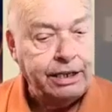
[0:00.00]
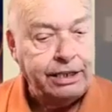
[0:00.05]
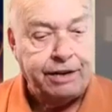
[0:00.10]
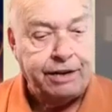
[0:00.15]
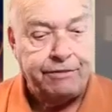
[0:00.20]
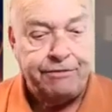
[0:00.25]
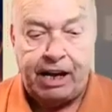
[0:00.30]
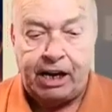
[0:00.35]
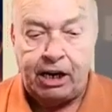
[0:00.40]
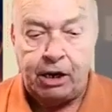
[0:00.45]

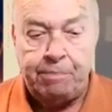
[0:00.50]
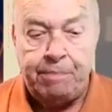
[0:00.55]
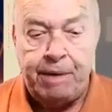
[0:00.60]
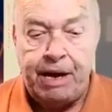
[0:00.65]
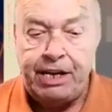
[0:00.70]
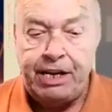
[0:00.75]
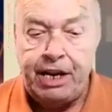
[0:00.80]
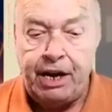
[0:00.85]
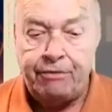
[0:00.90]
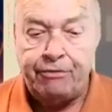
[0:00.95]
Develop
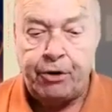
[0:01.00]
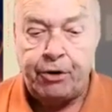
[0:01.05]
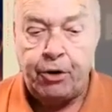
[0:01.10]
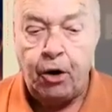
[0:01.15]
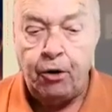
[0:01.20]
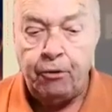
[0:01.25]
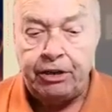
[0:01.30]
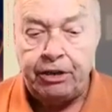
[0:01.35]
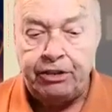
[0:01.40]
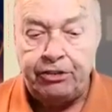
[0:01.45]
enough
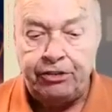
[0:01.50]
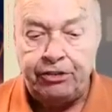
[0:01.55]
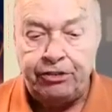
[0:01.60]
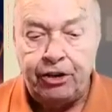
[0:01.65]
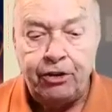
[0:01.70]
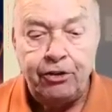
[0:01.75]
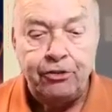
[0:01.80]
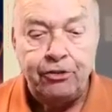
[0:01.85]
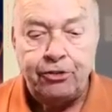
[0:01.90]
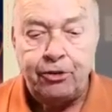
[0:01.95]

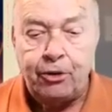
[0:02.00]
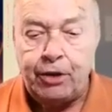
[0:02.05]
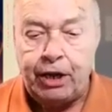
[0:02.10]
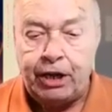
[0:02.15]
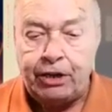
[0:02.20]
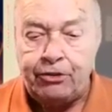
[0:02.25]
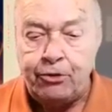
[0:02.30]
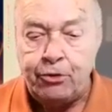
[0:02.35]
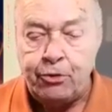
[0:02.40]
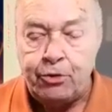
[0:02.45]
courage so
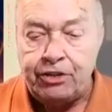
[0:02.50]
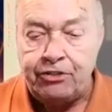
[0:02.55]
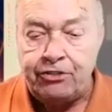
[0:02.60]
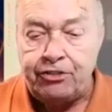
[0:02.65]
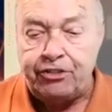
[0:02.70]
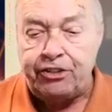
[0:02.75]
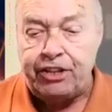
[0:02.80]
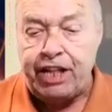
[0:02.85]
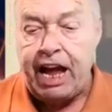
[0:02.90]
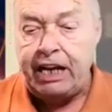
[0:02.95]
that you can
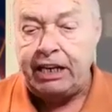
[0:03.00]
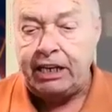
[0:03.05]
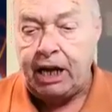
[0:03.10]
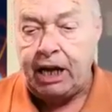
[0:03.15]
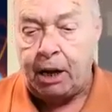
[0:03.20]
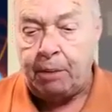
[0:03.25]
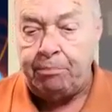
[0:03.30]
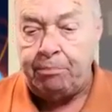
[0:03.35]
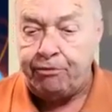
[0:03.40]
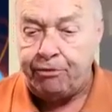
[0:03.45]
stand
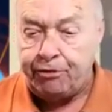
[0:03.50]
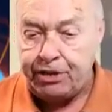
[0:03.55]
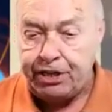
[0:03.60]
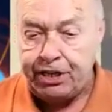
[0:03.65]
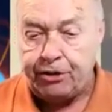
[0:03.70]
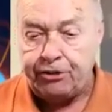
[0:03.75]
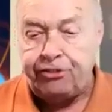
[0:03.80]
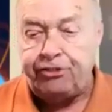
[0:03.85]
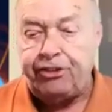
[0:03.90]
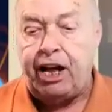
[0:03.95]
up for
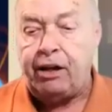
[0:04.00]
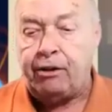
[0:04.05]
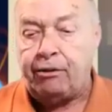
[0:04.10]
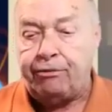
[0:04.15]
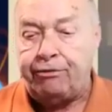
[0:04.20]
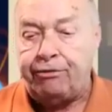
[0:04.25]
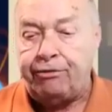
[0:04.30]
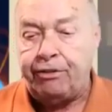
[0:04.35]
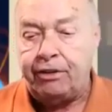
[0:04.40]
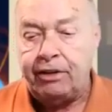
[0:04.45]

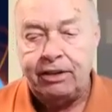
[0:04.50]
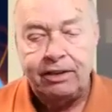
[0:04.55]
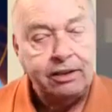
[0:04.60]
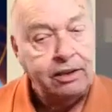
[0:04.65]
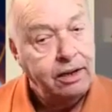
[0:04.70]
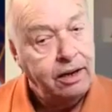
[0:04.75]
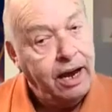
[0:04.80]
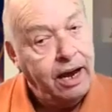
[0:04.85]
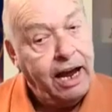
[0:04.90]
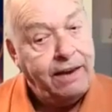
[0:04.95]
yourself,
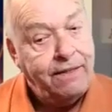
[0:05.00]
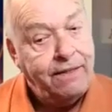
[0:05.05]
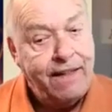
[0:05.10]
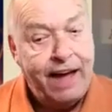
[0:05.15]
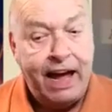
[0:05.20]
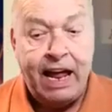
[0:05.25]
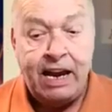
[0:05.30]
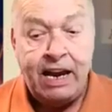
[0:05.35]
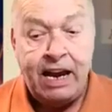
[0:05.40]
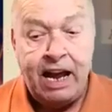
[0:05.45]
and
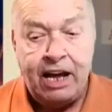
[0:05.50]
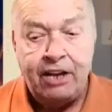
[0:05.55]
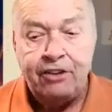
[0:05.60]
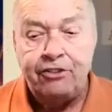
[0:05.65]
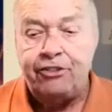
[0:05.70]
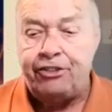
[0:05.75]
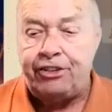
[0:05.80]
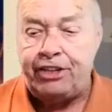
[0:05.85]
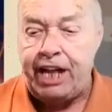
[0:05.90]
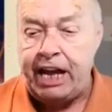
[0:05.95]
then
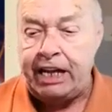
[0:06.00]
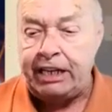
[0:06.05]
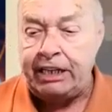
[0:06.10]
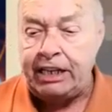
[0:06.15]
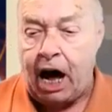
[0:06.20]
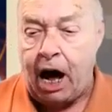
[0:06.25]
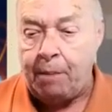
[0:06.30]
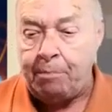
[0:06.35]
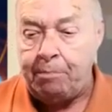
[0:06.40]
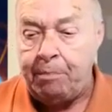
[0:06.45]

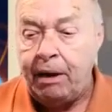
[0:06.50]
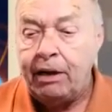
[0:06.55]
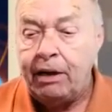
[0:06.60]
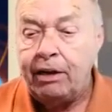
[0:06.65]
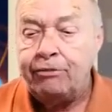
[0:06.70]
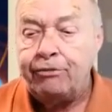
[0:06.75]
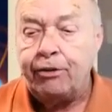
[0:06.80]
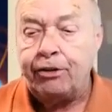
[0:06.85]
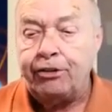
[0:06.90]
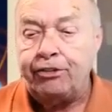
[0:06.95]
stand up
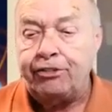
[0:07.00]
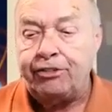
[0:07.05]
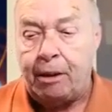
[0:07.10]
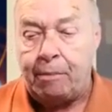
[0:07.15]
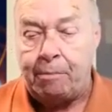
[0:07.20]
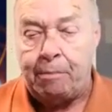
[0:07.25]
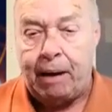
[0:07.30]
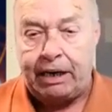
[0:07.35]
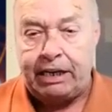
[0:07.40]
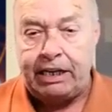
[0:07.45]
for
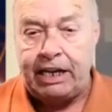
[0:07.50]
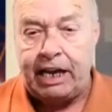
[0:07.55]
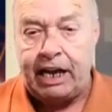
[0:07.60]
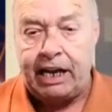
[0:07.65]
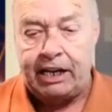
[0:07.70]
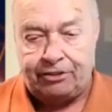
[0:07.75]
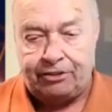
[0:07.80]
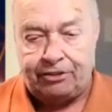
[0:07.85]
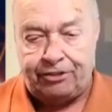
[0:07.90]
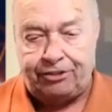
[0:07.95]
somebody
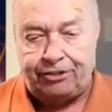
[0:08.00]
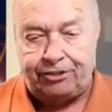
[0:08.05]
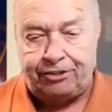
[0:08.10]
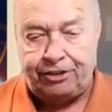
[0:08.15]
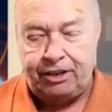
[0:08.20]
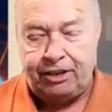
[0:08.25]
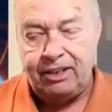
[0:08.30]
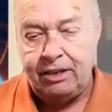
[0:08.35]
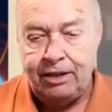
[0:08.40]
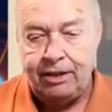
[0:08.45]

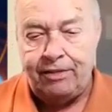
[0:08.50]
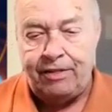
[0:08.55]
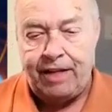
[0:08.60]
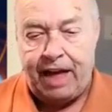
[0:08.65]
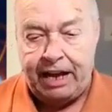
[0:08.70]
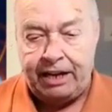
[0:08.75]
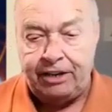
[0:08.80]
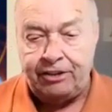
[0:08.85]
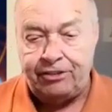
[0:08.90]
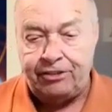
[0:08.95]
else.
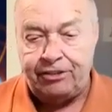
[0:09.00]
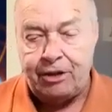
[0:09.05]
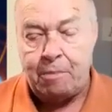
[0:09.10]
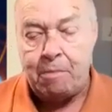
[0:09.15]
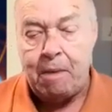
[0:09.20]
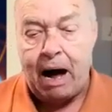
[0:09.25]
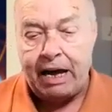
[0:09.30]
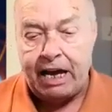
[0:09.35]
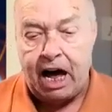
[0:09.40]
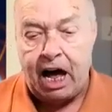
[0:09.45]
Thanks to
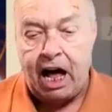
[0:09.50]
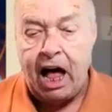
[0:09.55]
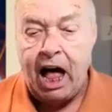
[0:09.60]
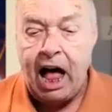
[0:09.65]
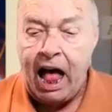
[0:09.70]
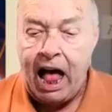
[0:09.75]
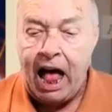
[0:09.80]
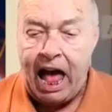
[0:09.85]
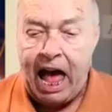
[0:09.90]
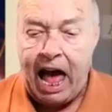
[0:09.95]
Maya
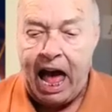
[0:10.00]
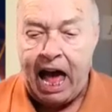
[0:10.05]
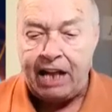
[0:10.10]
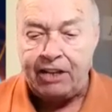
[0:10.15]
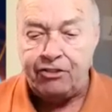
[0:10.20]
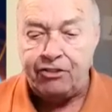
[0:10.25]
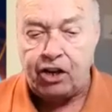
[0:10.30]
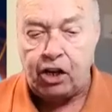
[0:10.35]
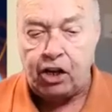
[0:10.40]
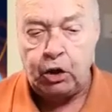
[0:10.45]

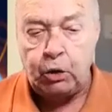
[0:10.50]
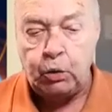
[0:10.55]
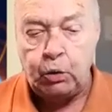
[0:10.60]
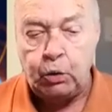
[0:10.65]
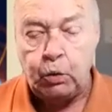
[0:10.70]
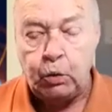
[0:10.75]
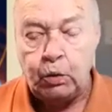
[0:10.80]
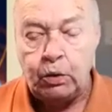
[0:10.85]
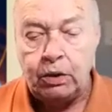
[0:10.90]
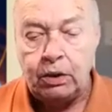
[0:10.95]

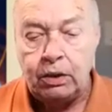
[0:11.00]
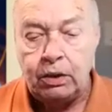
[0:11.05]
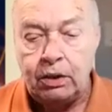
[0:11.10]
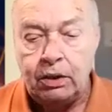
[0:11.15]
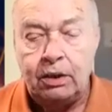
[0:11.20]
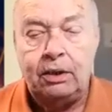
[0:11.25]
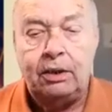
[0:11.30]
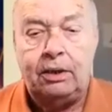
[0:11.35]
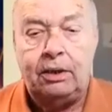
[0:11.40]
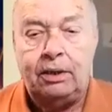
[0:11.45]
Angelou.
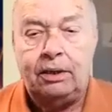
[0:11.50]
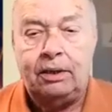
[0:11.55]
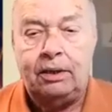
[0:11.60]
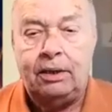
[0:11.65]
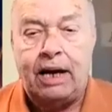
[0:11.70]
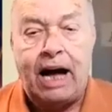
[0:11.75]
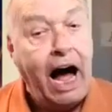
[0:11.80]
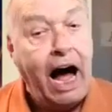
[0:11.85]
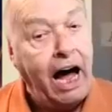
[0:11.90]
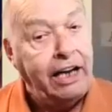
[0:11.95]

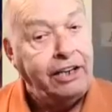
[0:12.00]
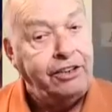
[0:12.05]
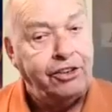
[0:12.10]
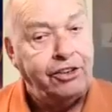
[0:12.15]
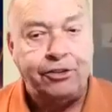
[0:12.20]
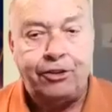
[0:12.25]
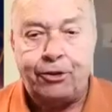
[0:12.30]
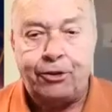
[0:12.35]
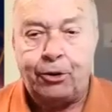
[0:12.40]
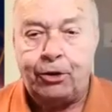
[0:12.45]
I
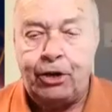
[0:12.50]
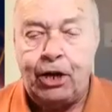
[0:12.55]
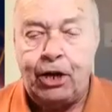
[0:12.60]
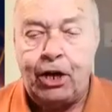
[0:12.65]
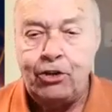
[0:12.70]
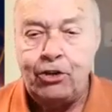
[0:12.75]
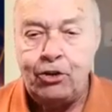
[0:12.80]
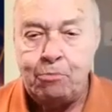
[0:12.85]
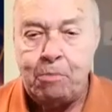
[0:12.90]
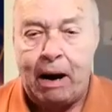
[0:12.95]
just thought
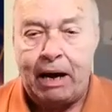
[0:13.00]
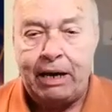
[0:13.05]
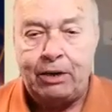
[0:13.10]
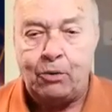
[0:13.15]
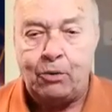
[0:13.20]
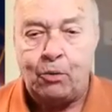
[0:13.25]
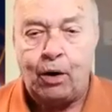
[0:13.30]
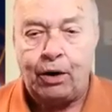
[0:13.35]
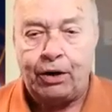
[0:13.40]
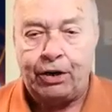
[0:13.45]
you might
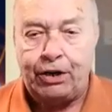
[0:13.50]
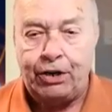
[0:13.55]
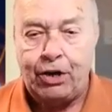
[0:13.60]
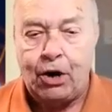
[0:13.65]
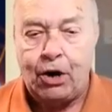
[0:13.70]
want to